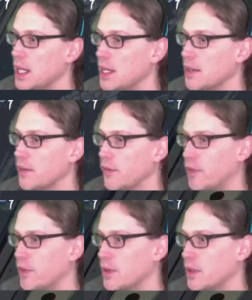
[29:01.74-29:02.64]

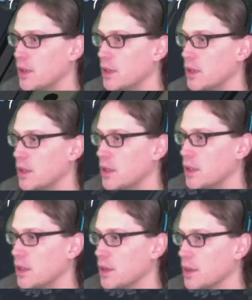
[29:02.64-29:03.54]
If
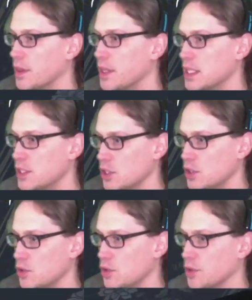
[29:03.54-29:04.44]
this
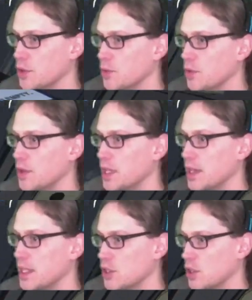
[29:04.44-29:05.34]
is true,
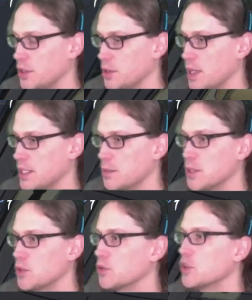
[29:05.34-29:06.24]
then this also has to
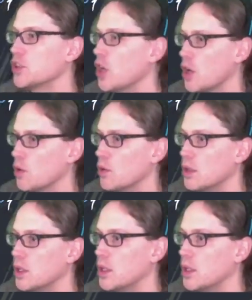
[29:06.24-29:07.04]
be true. So,